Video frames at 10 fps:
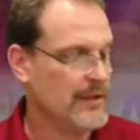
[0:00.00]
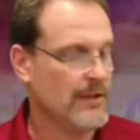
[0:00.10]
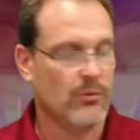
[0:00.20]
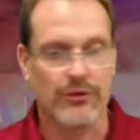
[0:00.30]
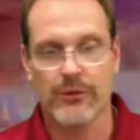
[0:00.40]

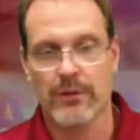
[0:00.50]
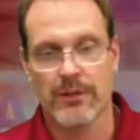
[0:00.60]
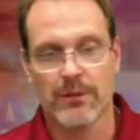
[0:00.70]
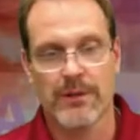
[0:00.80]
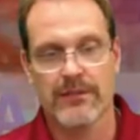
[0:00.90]
we'll do a
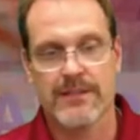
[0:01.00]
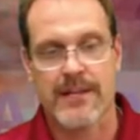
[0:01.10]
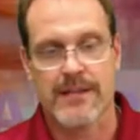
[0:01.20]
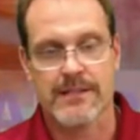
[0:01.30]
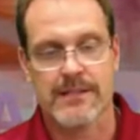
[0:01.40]
little bit of a
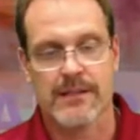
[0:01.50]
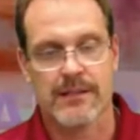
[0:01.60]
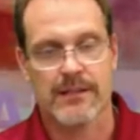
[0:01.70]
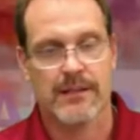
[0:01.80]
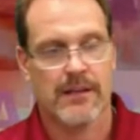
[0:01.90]
test,
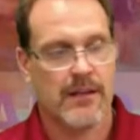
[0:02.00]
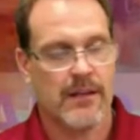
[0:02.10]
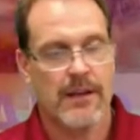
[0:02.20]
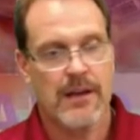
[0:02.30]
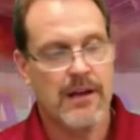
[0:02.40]
and
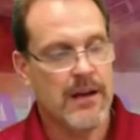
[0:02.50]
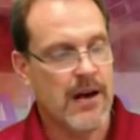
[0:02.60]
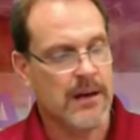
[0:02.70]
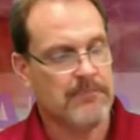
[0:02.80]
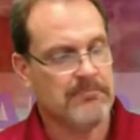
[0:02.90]

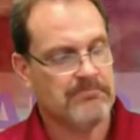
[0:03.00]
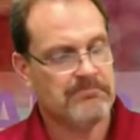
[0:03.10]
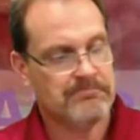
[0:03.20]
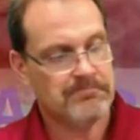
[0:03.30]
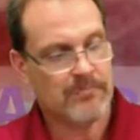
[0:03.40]
um,
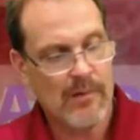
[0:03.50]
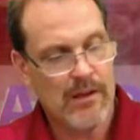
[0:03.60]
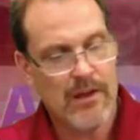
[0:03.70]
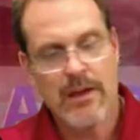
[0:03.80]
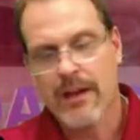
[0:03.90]

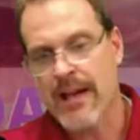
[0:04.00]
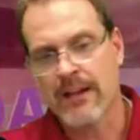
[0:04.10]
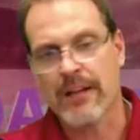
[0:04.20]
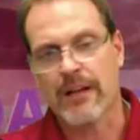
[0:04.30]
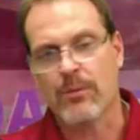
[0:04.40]
kind
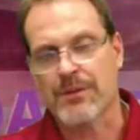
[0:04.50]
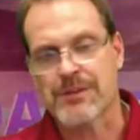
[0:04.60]
of like with the